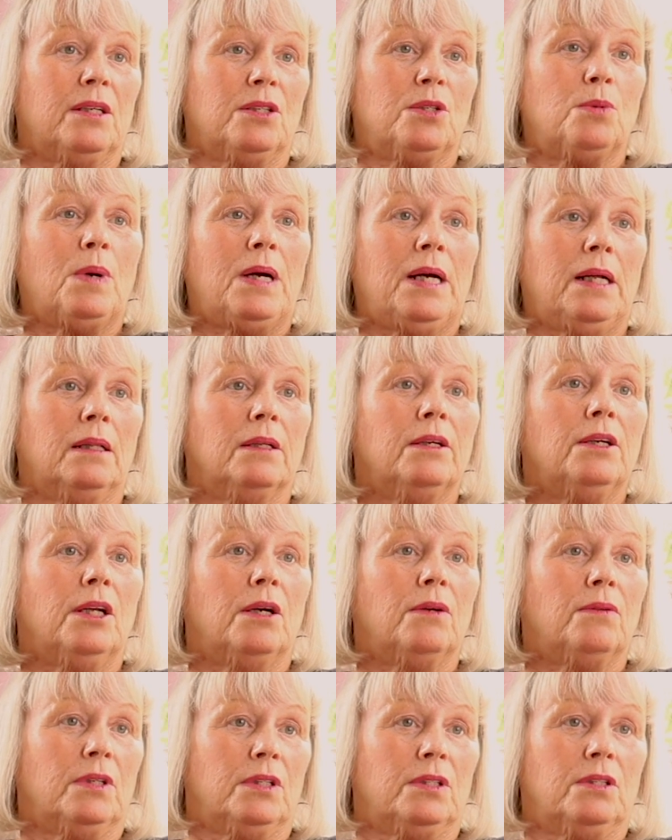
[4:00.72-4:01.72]
as well, you
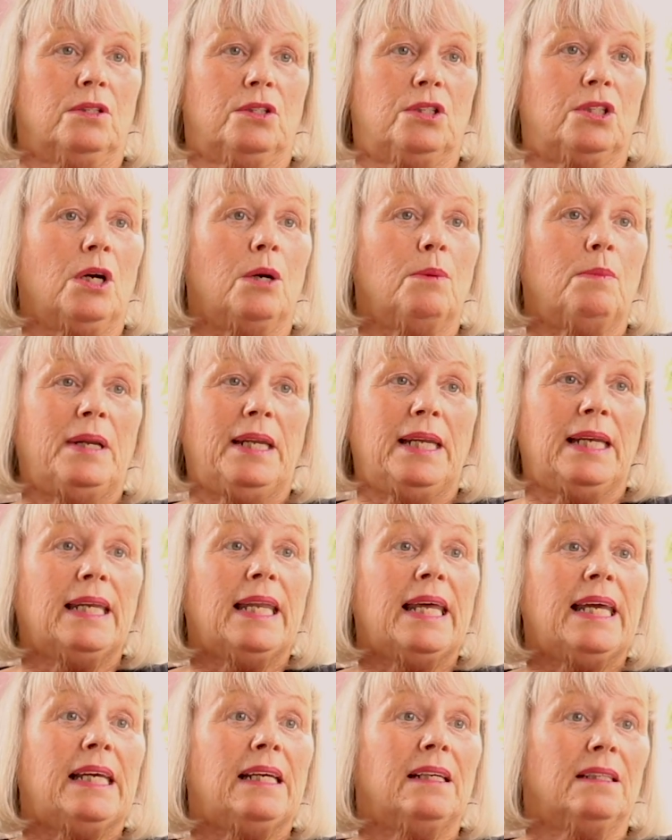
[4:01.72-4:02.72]
know, there's so many
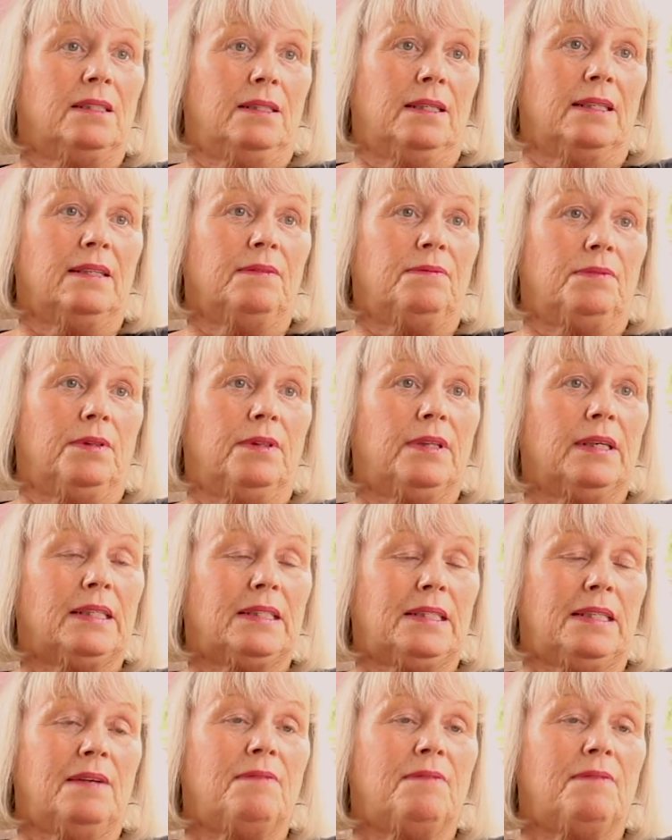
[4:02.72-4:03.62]
links to different things,